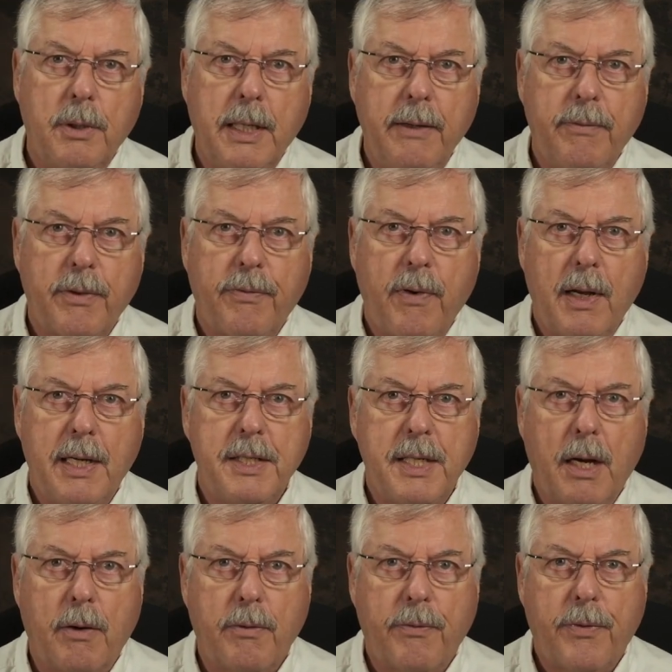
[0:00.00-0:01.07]
leave the flies
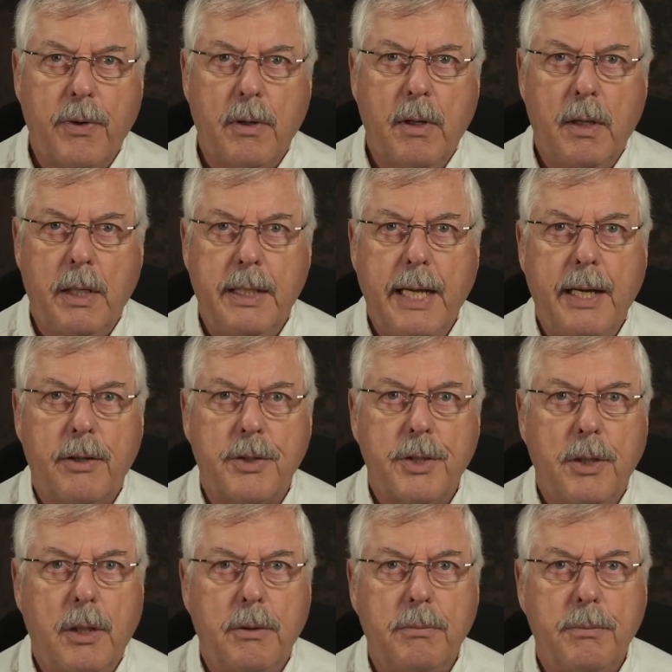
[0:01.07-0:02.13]
out for a day or
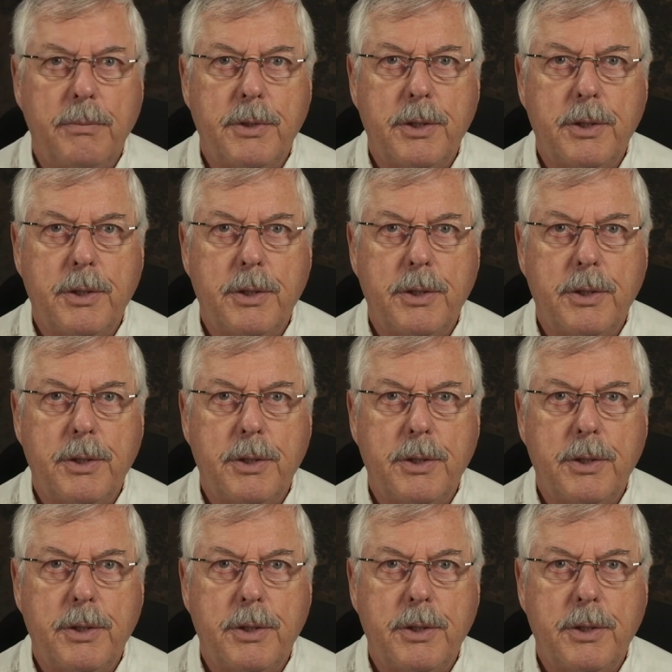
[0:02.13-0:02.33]
so